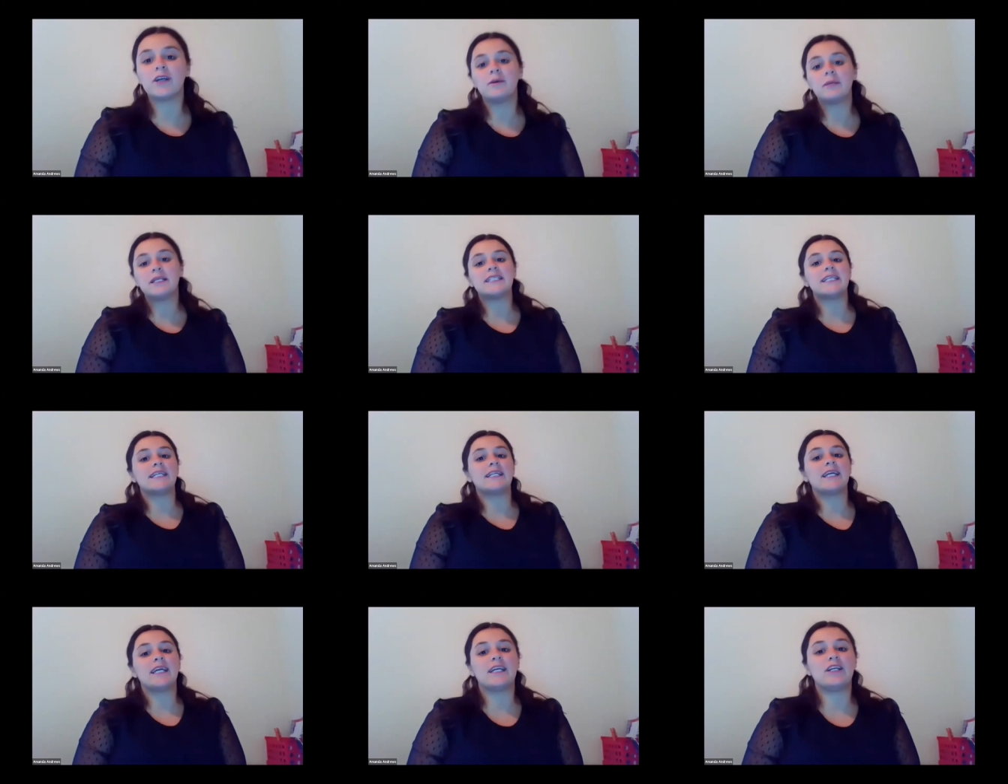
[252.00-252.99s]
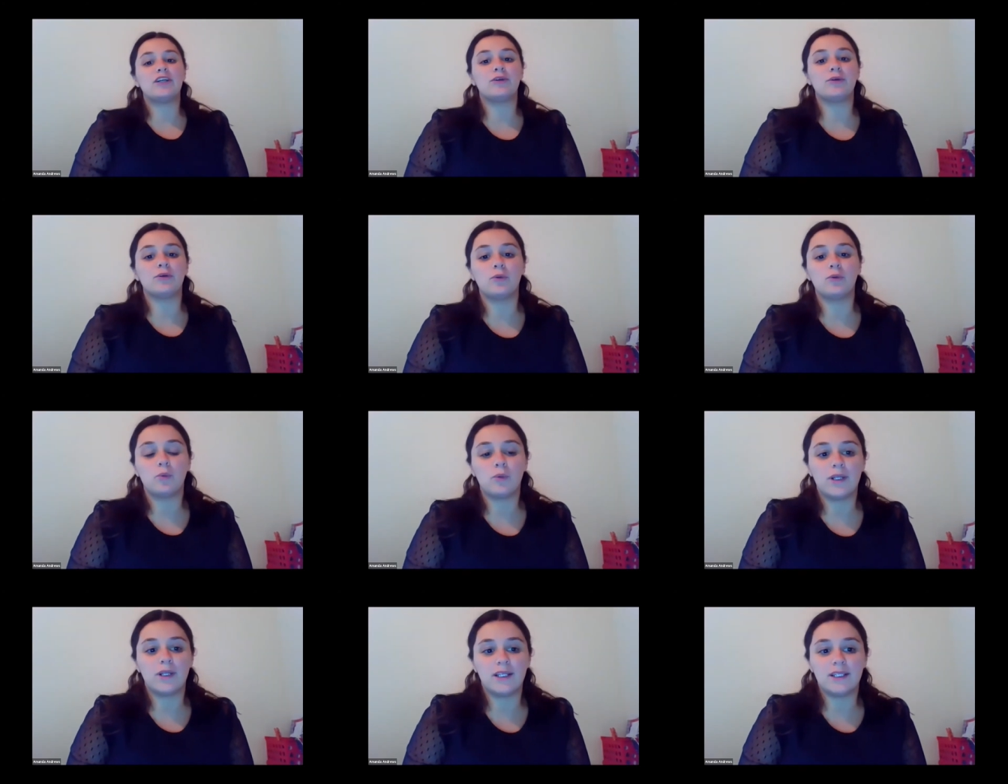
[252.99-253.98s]
coming to NKU,
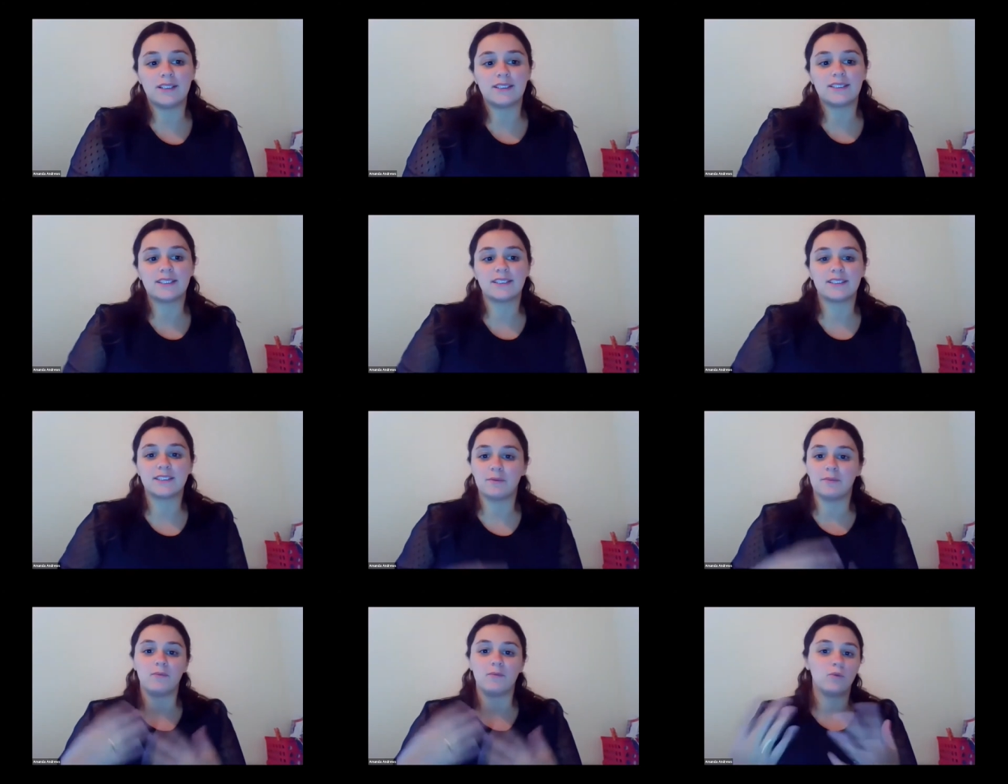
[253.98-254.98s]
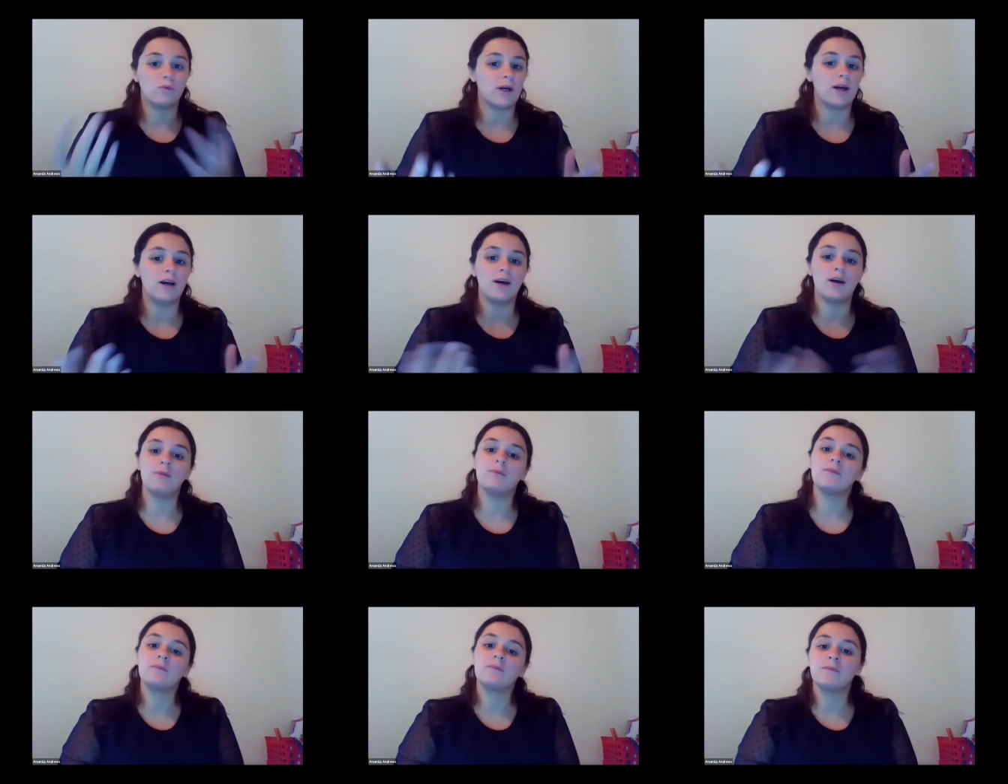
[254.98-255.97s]
what is some
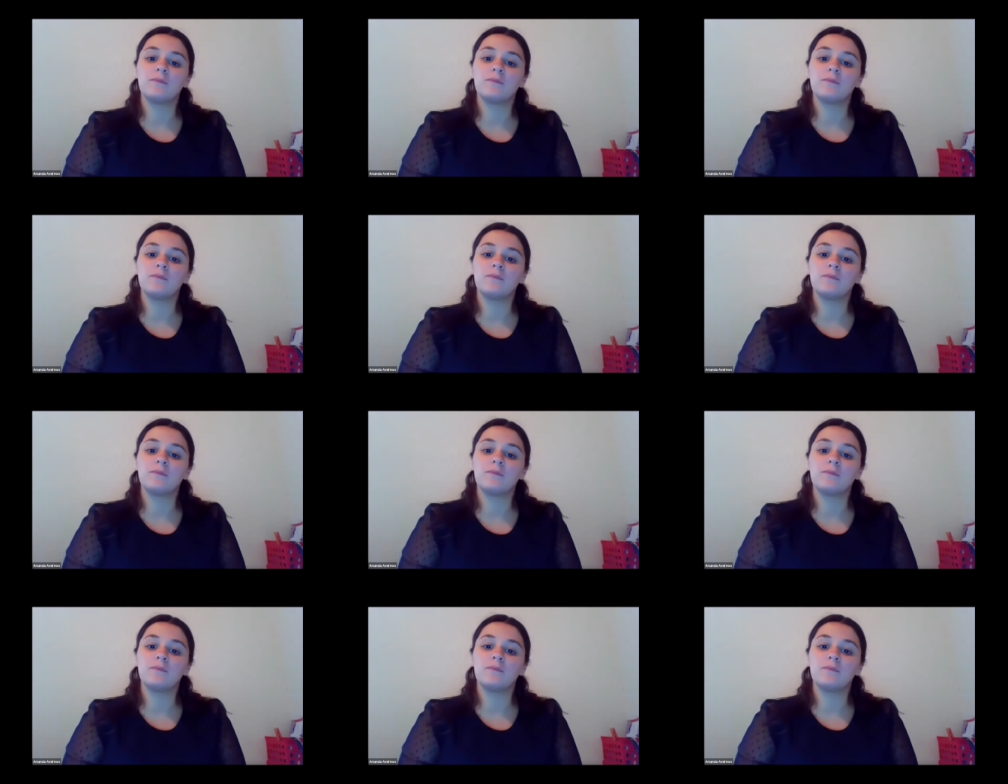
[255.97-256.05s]
um,